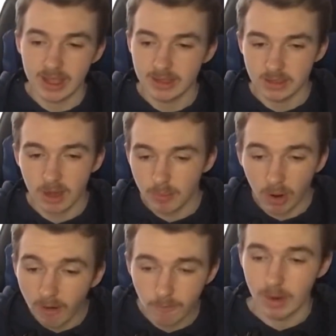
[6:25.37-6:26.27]
and
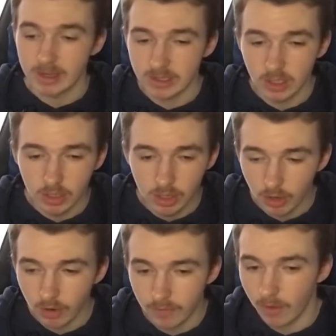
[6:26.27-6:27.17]
like pathways
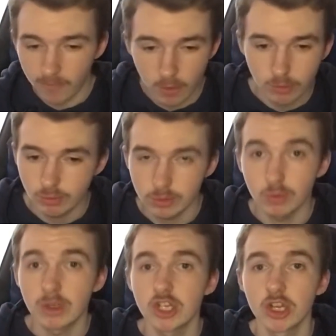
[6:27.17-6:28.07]
of her
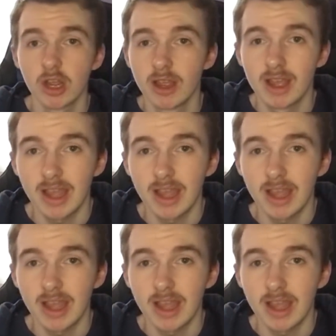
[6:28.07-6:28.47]
vocals, which